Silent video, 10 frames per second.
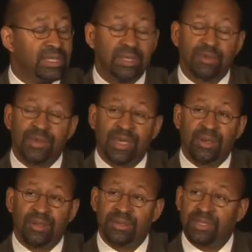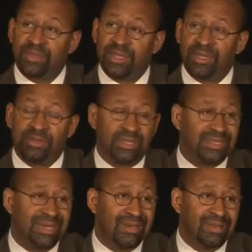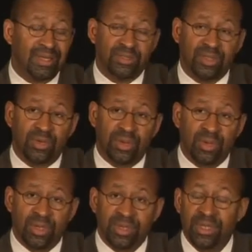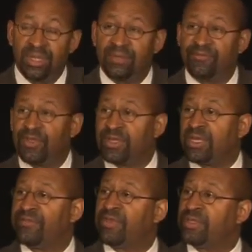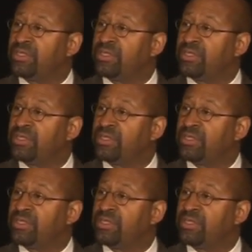team about some of the other exciting things going on in Philadelphia.